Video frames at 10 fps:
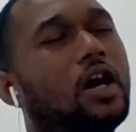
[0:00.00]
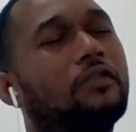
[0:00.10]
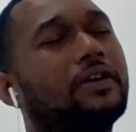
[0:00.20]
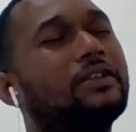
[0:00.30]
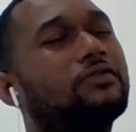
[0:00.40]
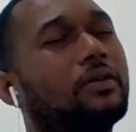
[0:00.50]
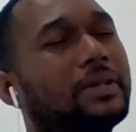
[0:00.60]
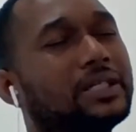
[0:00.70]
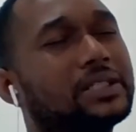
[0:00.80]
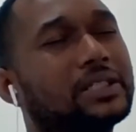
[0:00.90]
of
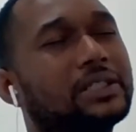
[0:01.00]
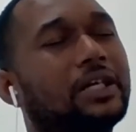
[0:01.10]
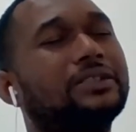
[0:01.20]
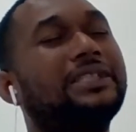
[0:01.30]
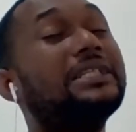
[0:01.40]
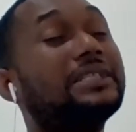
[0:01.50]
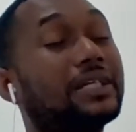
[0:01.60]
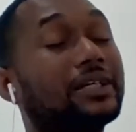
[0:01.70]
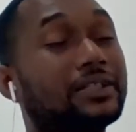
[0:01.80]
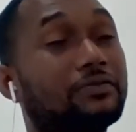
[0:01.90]
information, of
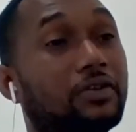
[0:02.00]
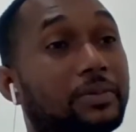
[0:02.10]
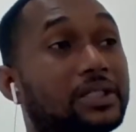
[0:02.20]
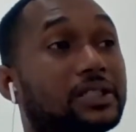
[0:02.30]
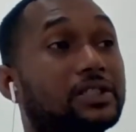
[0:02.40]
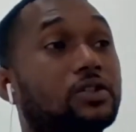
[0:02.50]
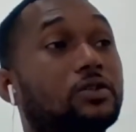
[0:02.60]
detailed information.